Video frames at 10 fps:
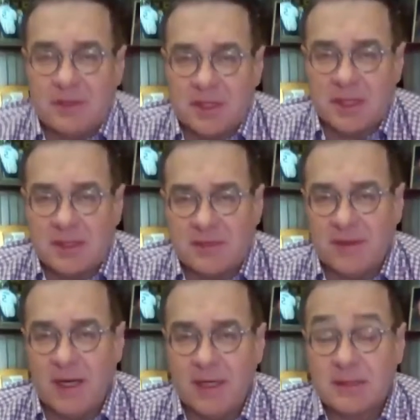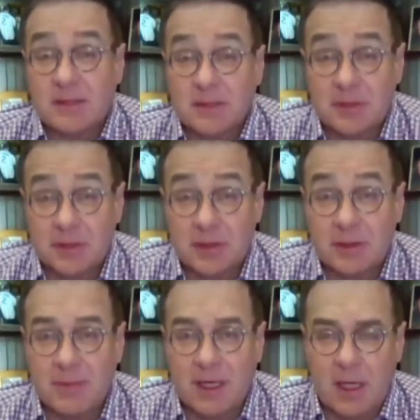to justify
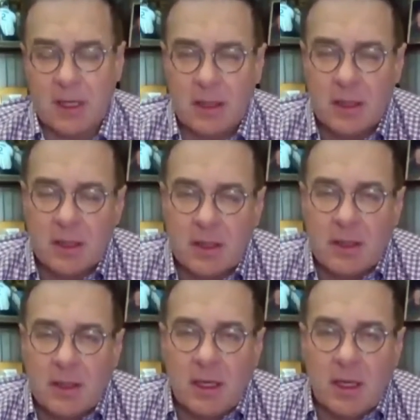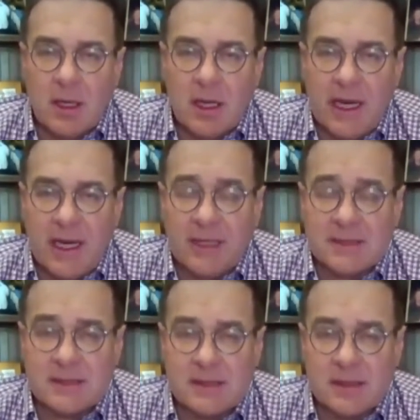institutional money.
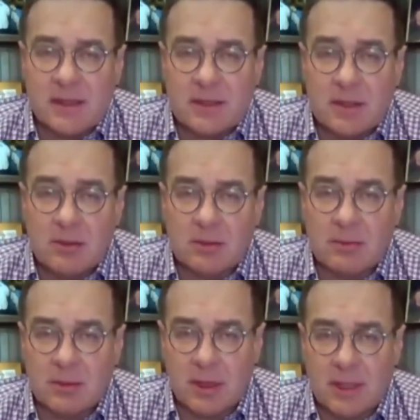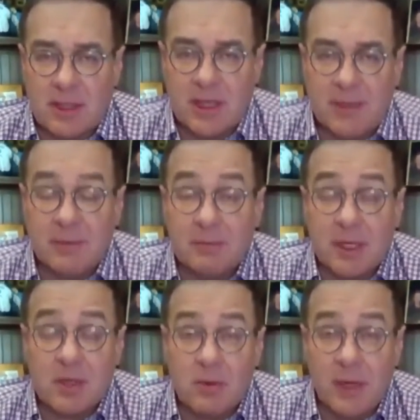As the total market cap of
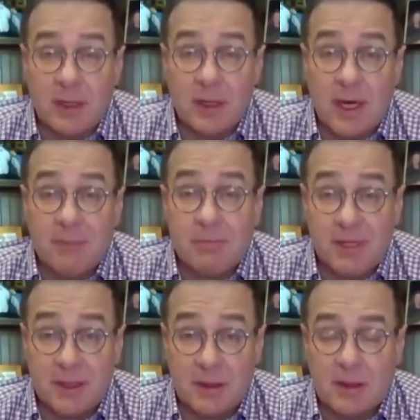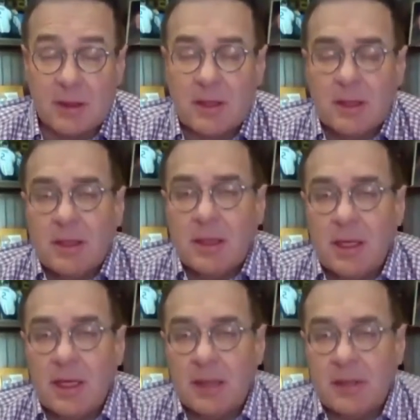Bitcoin got bigger,
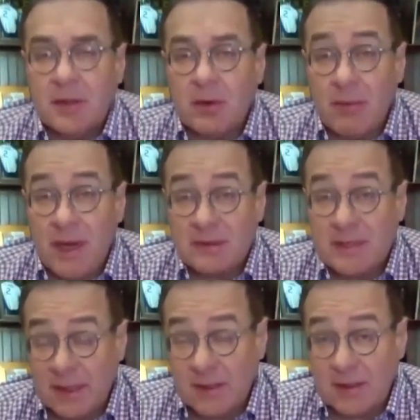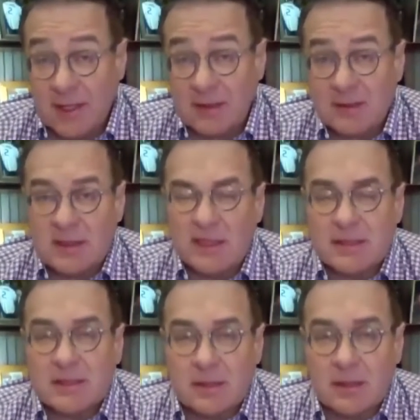around
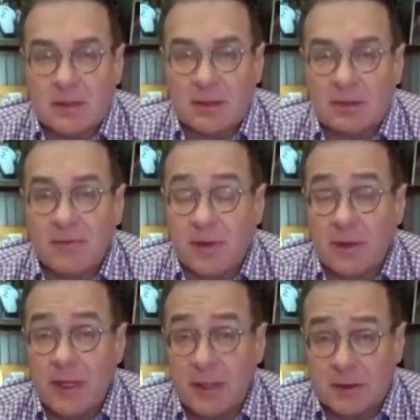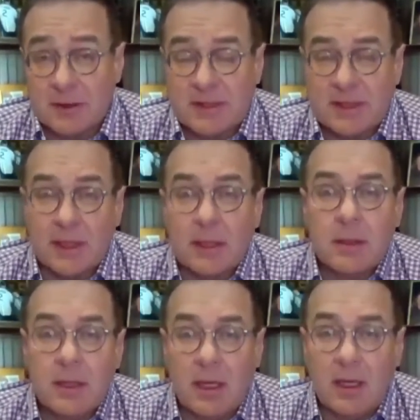10,000, it started to look very interesting.